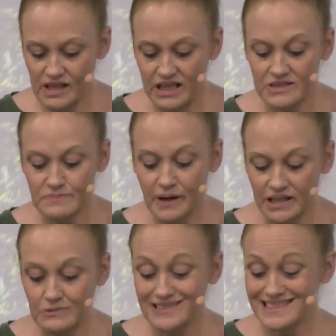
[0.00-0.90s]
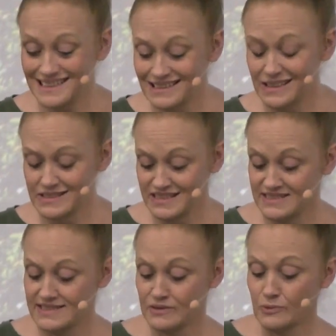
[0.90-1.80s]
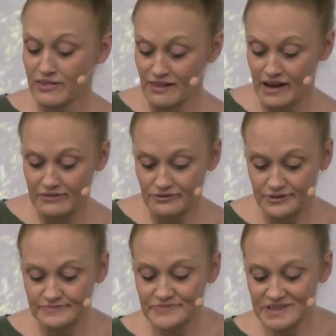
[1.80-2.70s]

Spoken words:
his body was inconsistent with life,